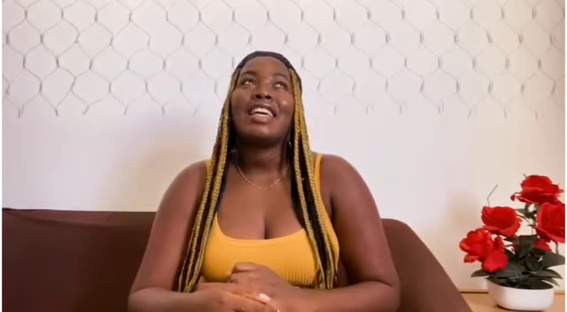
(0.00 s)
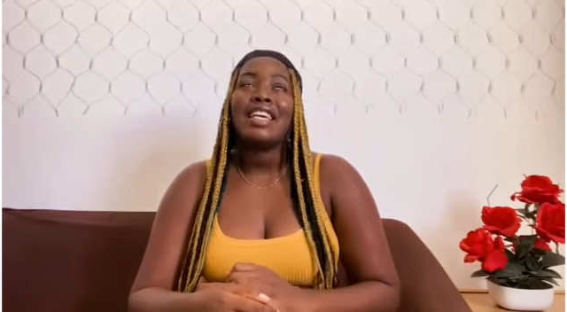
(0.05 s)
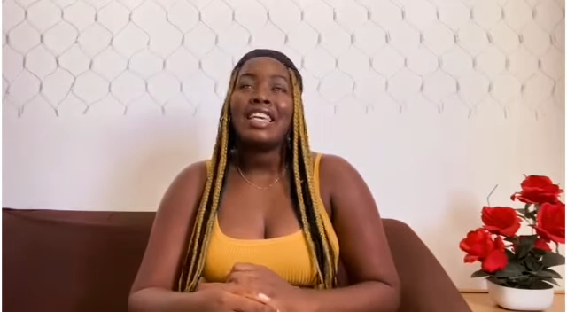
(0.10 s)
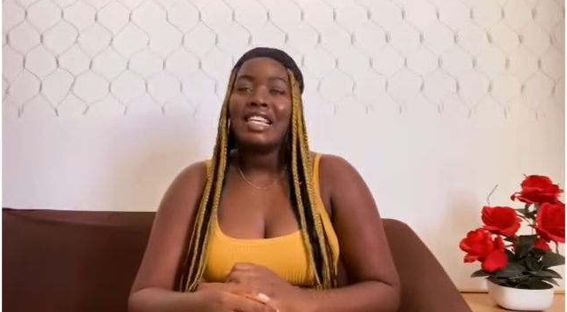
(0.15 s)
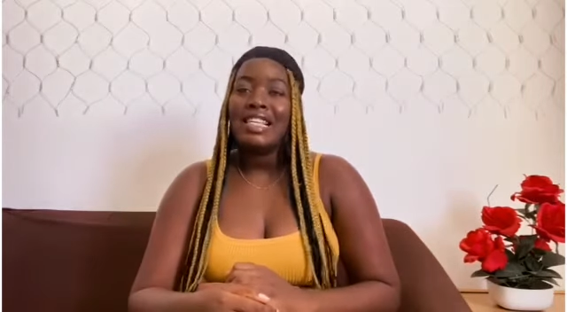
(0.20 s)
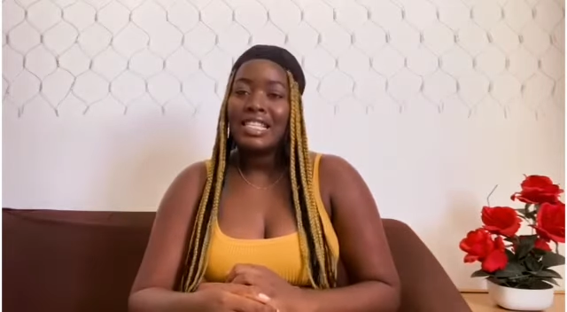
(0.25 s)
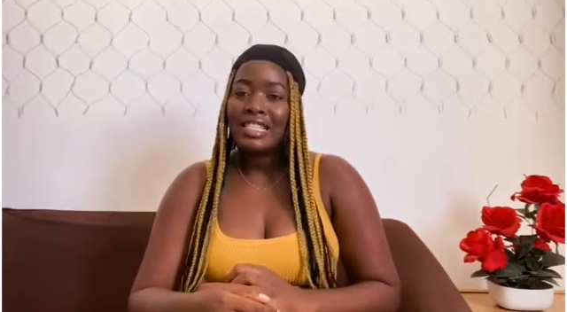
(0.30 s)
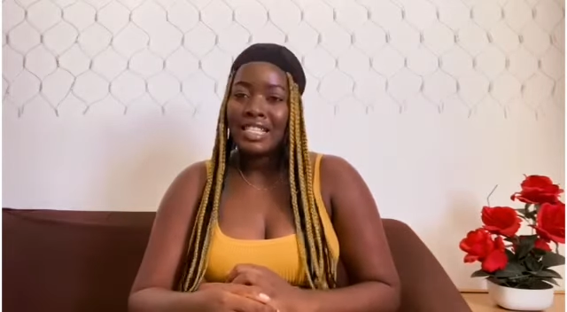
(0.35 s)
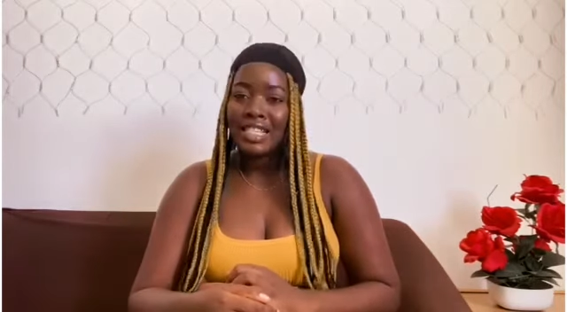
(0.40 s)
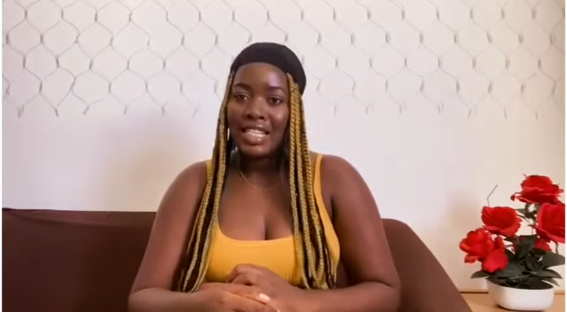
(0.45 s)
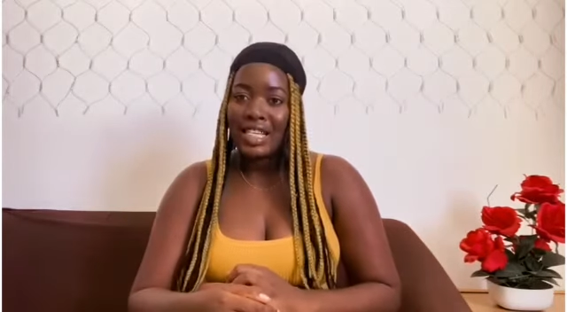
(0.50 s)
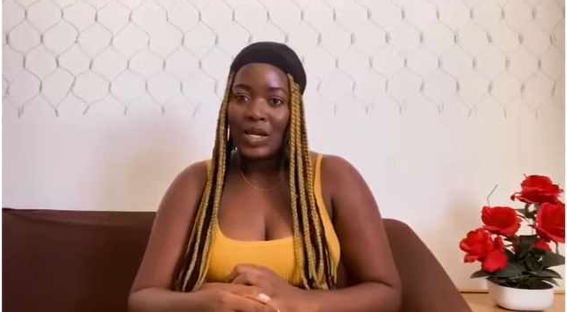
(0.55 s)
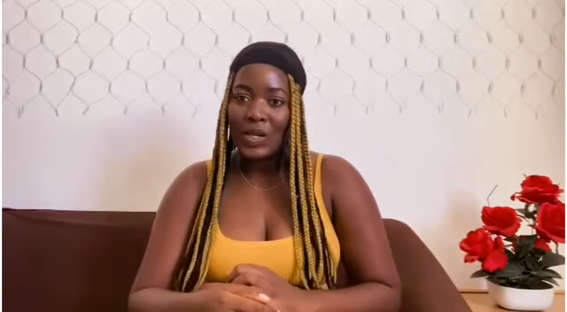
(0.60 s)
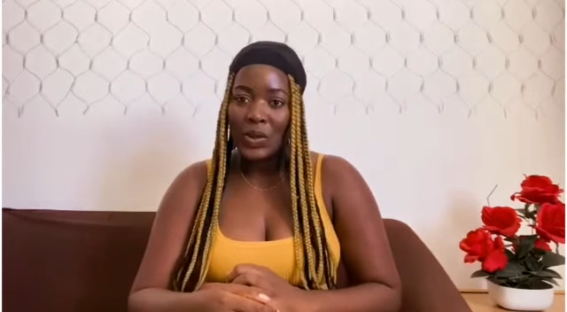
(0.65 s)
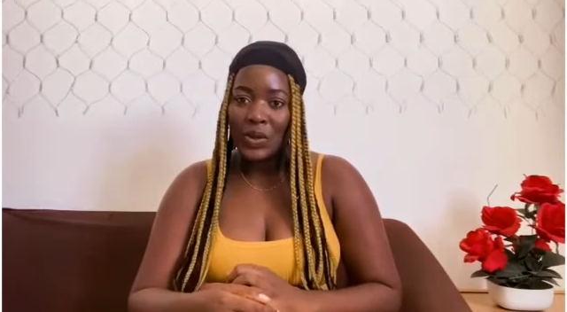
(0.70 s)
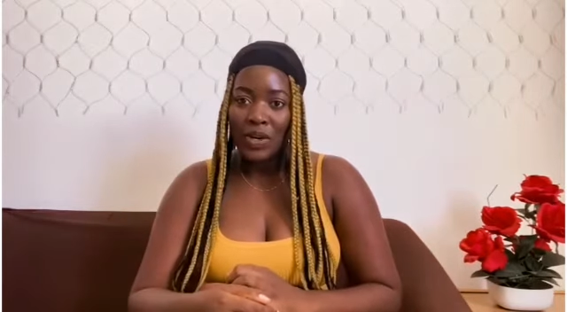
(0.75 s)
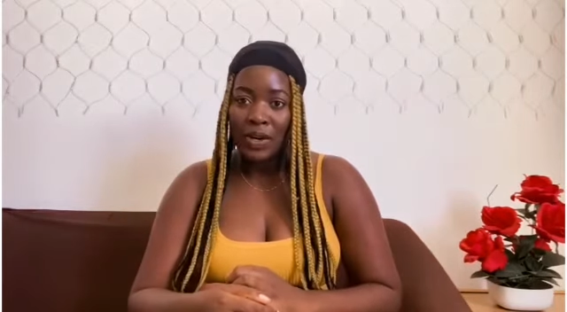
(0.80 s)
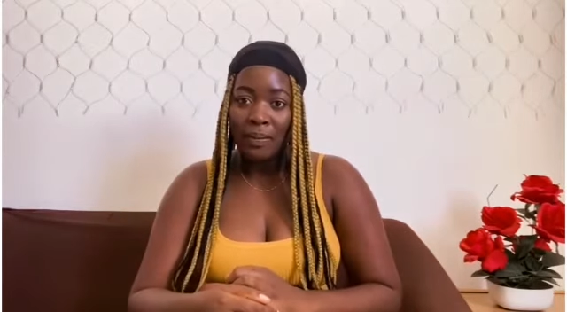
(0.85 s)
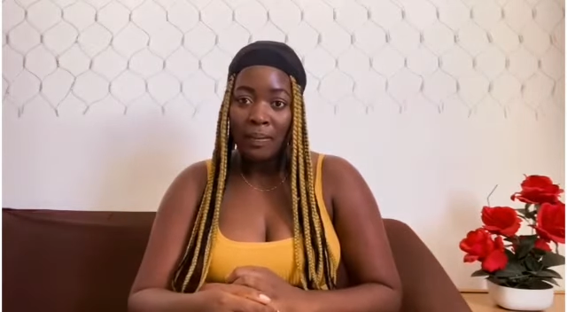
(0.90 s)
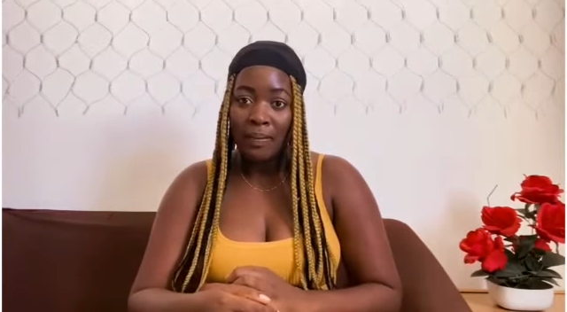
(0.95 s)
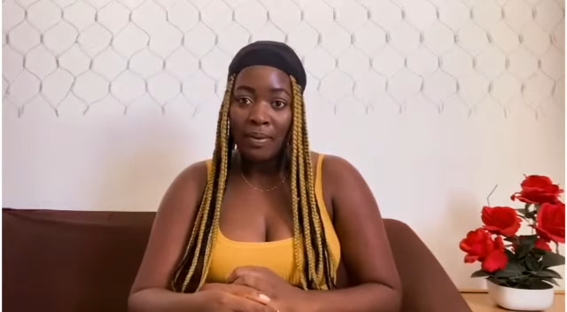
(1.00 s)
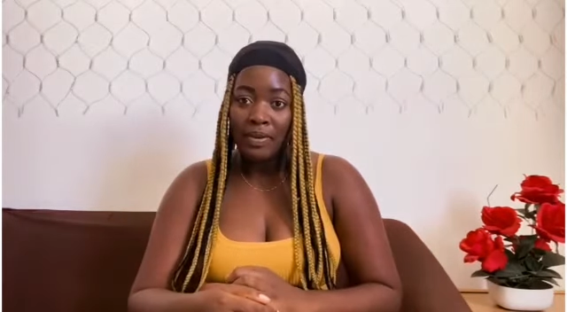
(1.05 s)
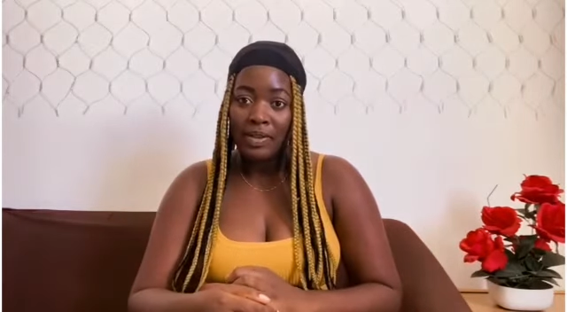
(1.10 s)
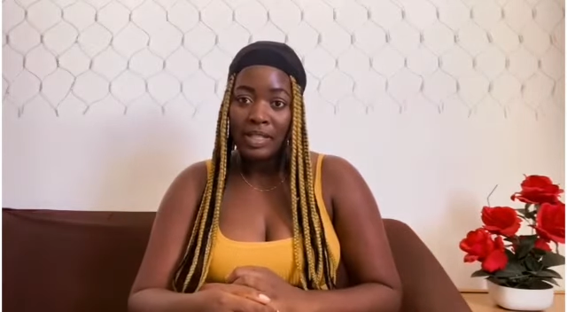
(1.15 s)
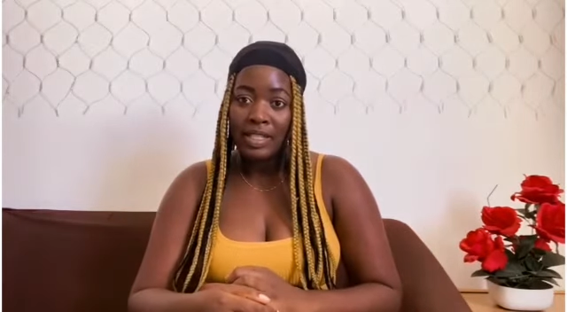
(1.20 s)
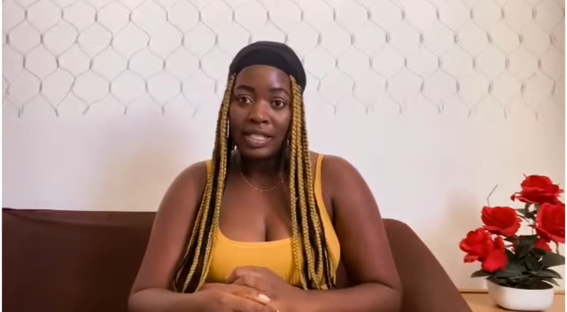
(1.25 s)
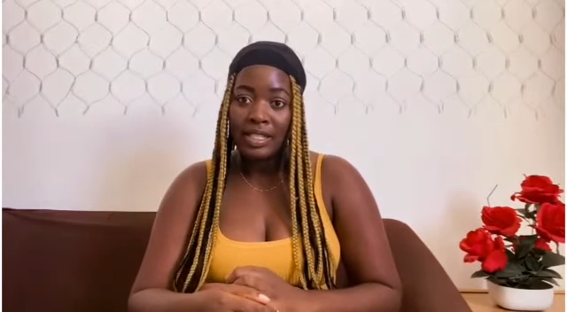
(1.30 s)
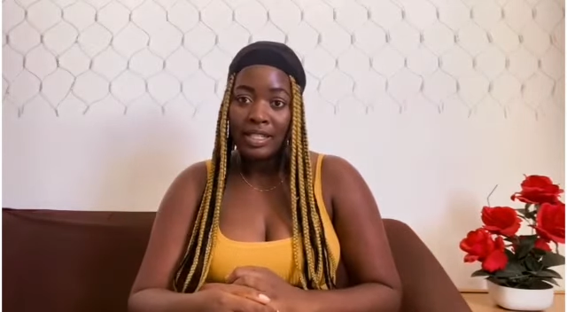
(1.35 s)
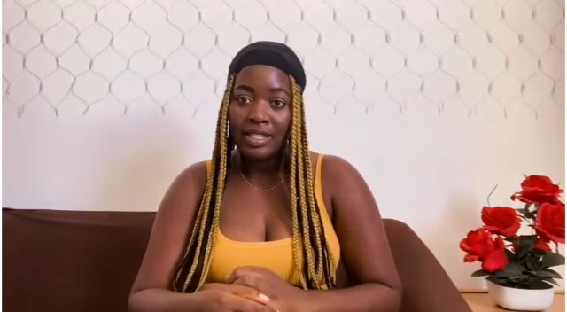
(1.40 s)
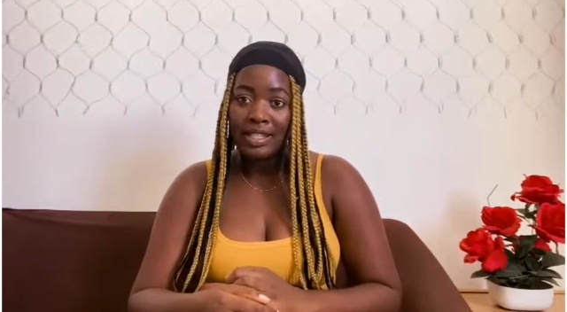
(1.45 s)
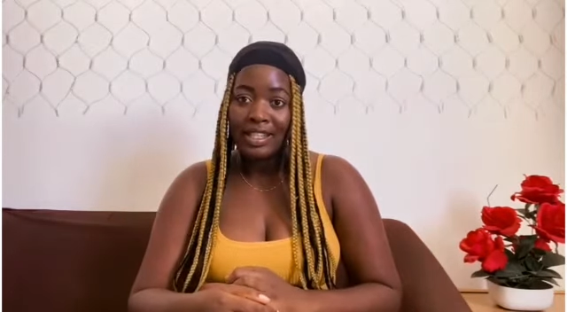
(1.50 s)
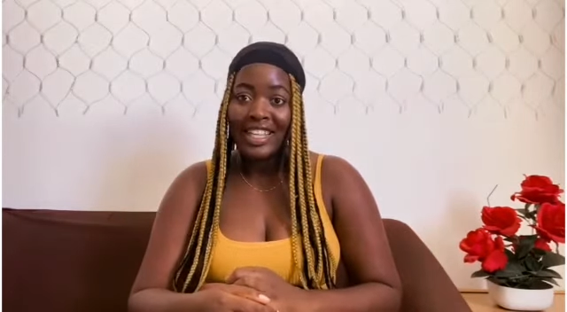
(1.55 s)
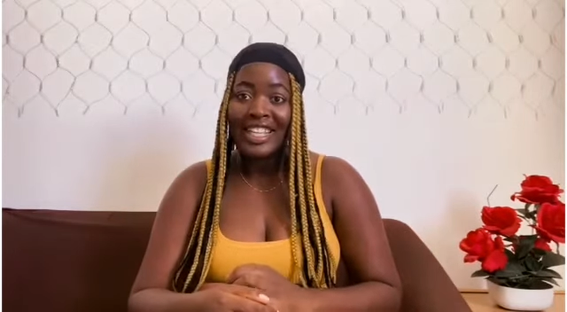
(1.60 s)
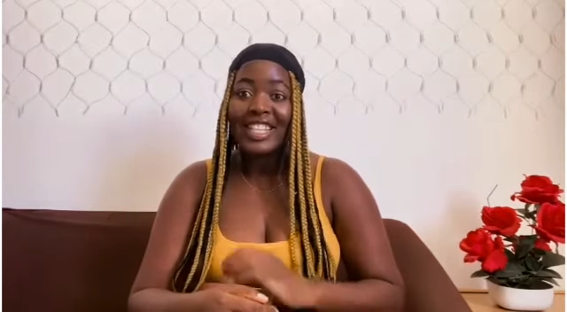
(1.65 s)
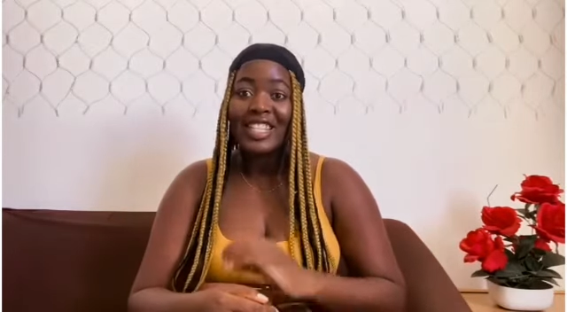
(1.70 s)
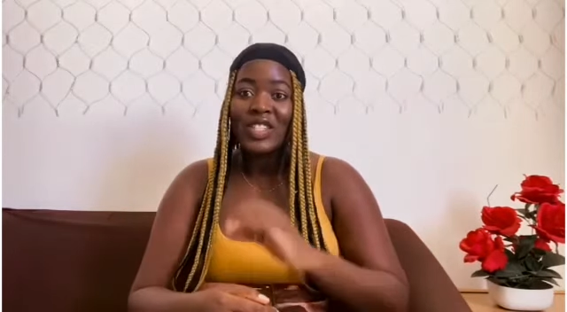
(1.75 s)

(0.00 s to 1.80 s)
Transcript: an easygoing person,